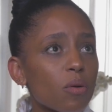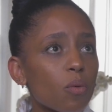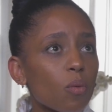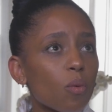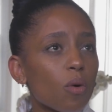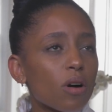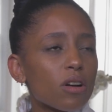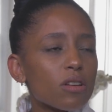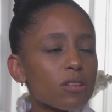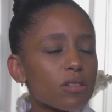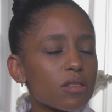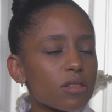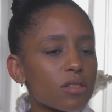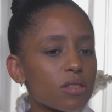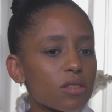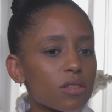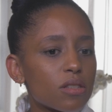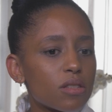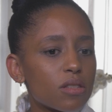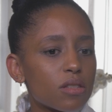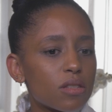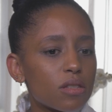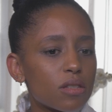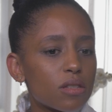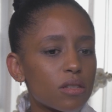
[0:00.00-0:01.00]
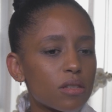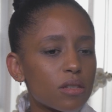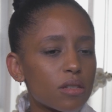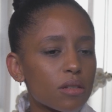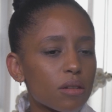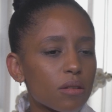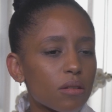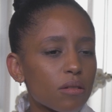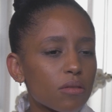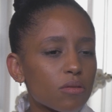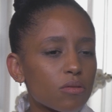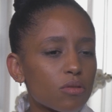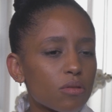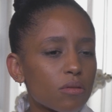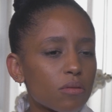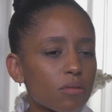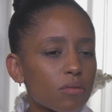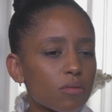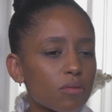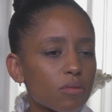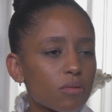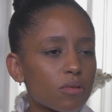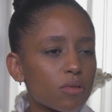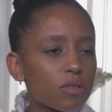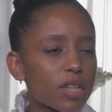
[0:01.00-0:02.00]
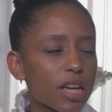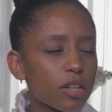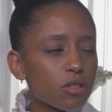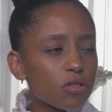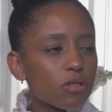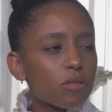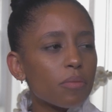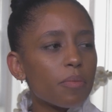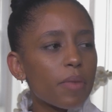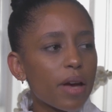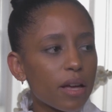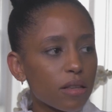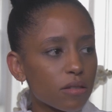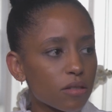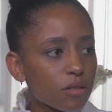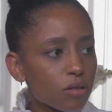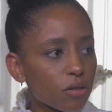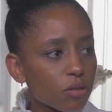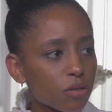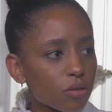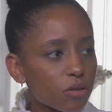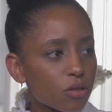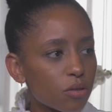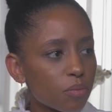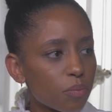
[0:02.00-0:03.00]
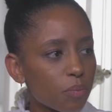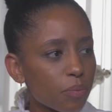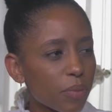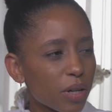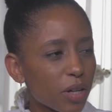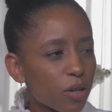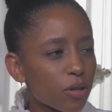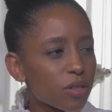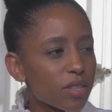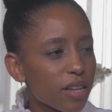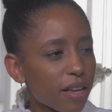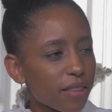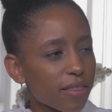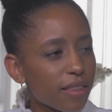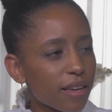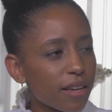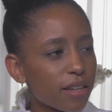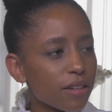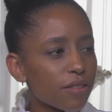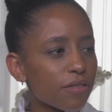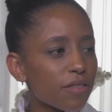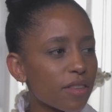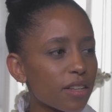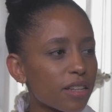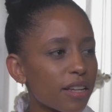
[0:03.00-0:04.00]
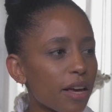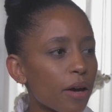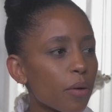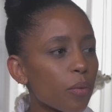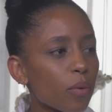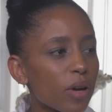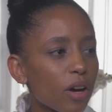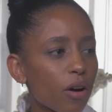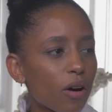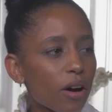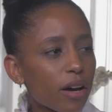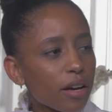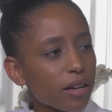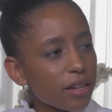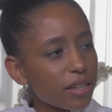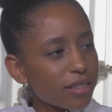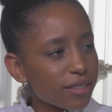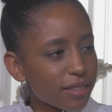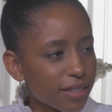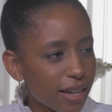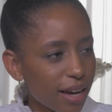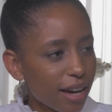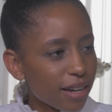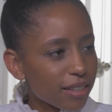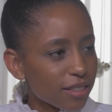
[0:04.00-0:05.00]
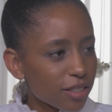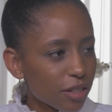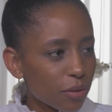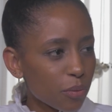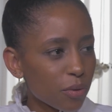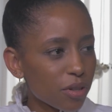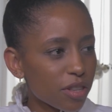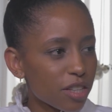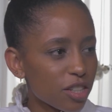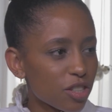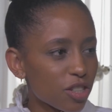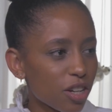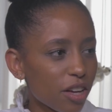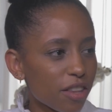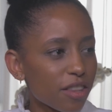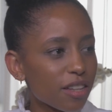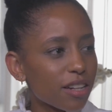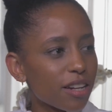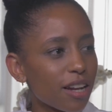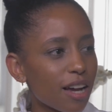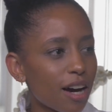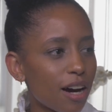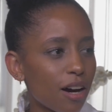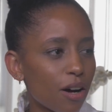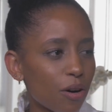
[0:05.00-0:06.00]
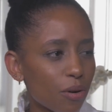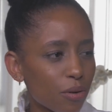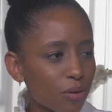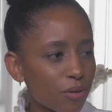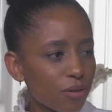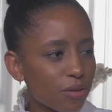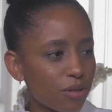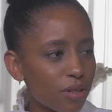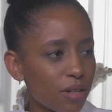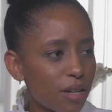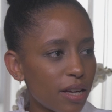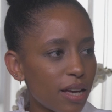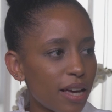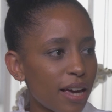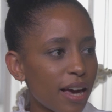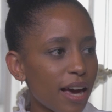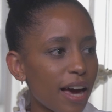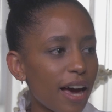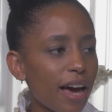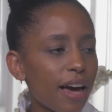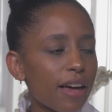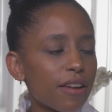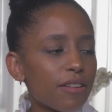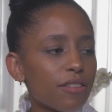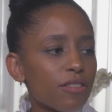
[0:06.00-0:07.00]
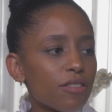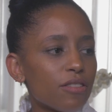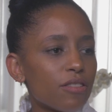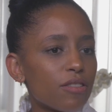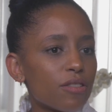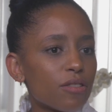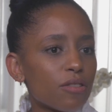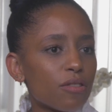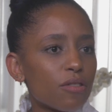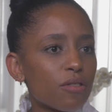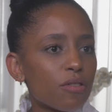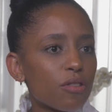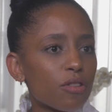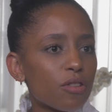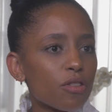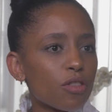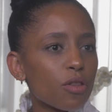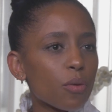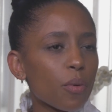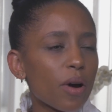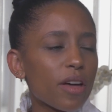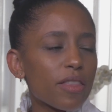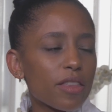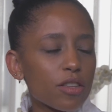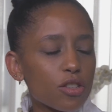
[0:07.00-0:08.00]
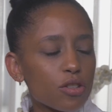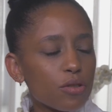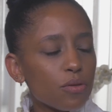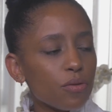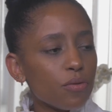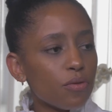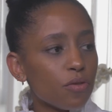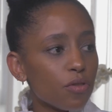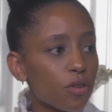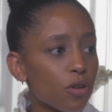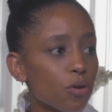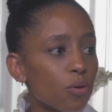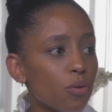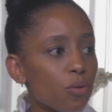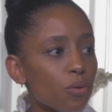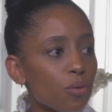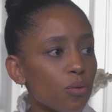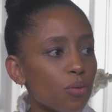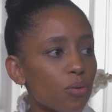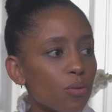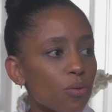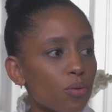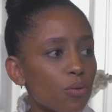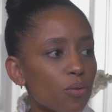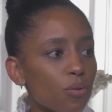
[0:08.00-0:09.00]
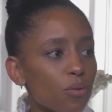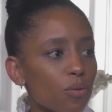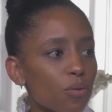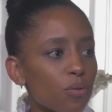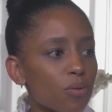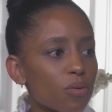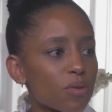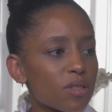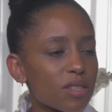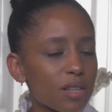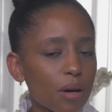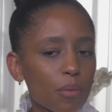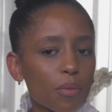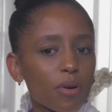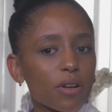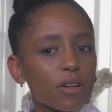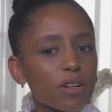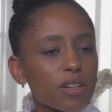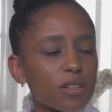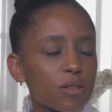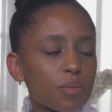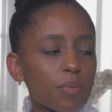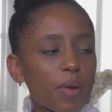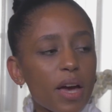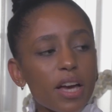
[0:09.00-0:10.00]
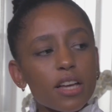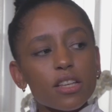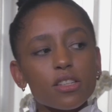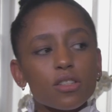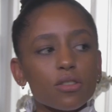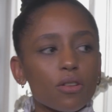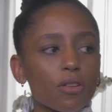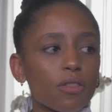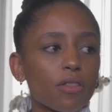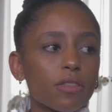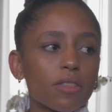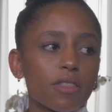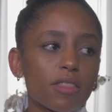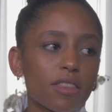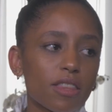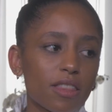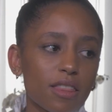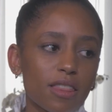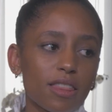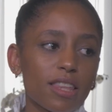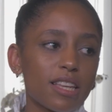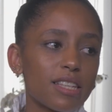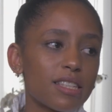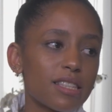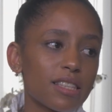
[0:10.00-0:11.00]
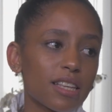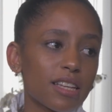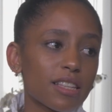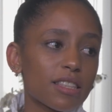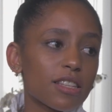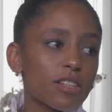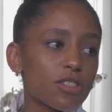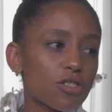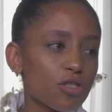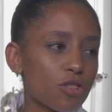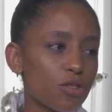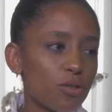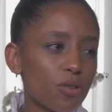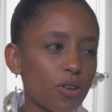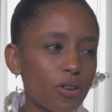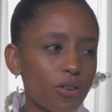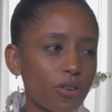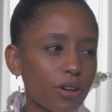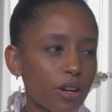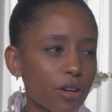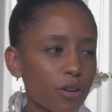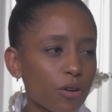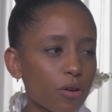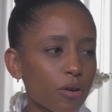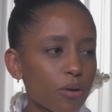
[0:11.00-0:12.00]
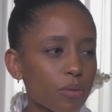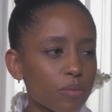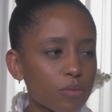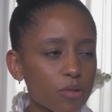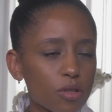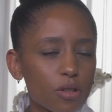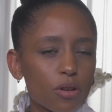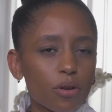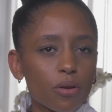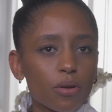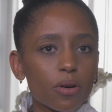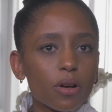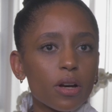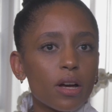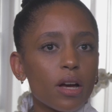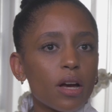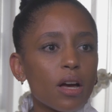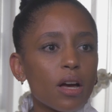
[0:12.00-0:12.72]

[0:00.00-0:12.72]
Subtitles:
was detrimental because at the end of the day, we are interacting with each other now, and the way that you view someone is based on these things that you learn at home. So